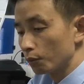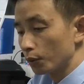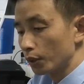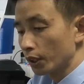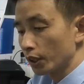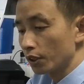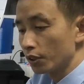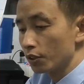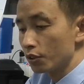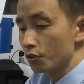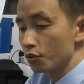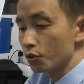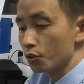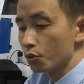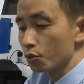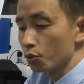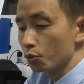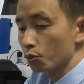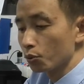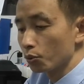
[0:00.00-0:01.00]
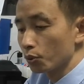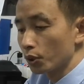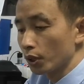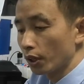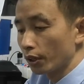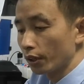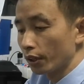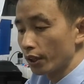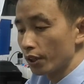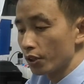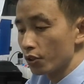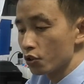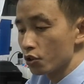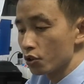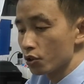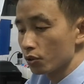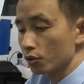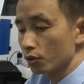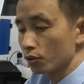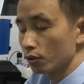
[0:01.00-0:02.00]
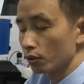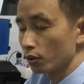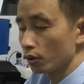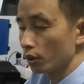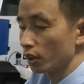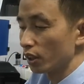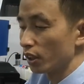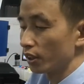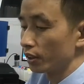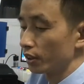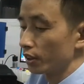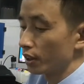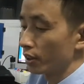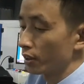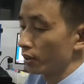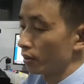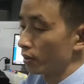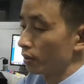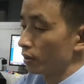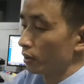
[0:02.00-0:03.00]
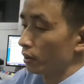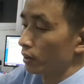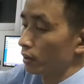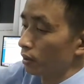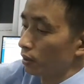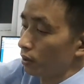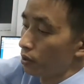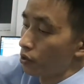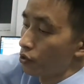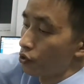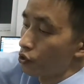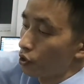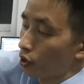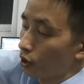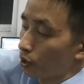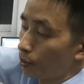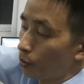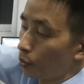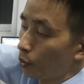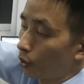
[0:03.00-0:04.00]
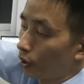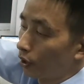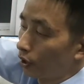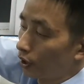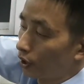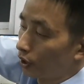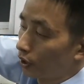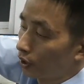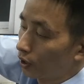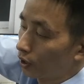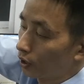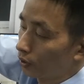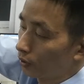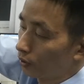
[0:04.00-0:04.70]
We can easy to connect and soak